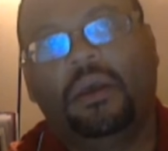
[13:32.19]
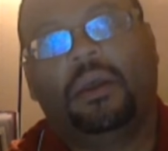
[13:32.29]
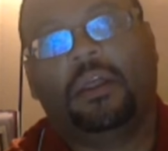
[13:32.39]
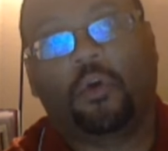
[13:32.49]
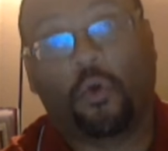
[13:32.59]

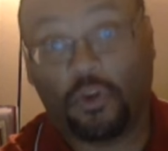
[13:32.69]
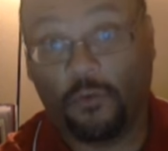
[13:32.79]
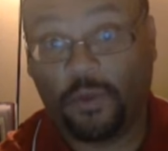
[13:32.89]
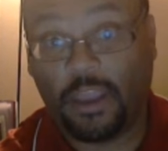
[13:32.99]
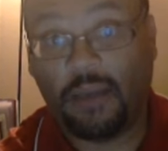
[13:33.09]
And of course, don't
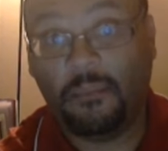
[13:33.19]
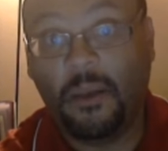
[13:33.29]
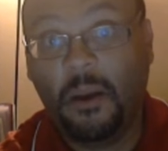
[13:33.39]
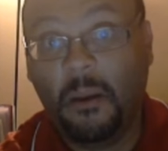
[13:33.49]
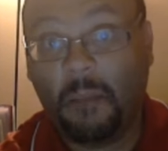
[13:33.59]
forget
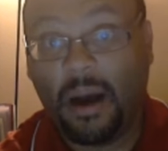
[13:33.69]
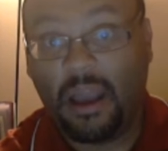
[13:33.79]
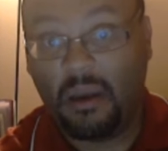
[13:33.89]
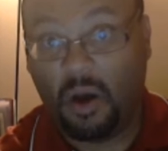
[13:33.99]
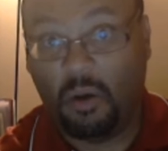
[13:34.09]

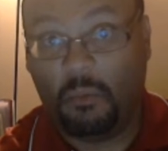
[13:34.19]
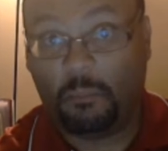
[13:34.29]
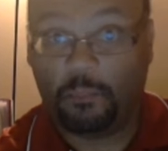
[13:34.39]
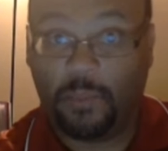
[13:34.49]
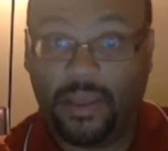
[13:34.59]
my
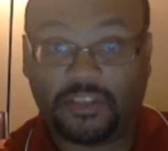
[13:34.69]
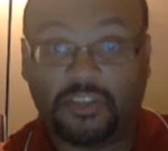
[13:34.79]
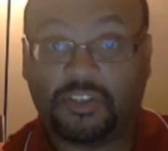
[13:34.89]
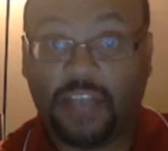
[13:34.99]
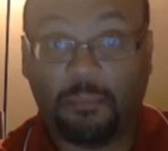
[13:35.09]
picks
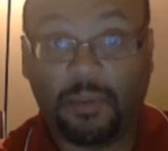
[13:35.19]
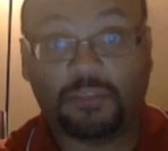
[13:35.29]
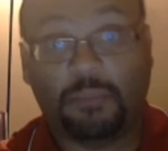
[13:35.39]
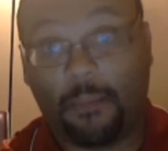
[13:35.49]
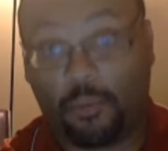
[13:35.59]

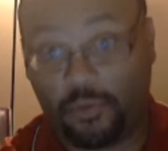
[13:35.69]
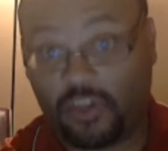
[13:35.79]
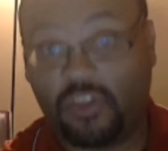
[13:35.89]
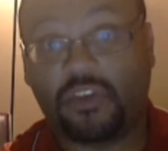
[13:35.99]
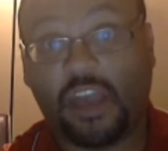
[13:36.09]
segments, my
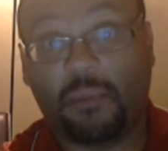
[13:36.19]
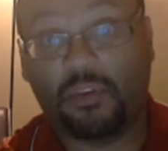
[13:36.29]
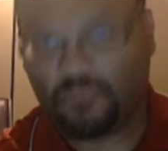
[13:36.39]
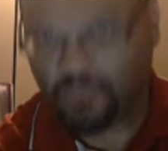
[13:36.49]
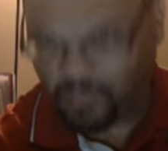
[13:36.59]
prediction segments.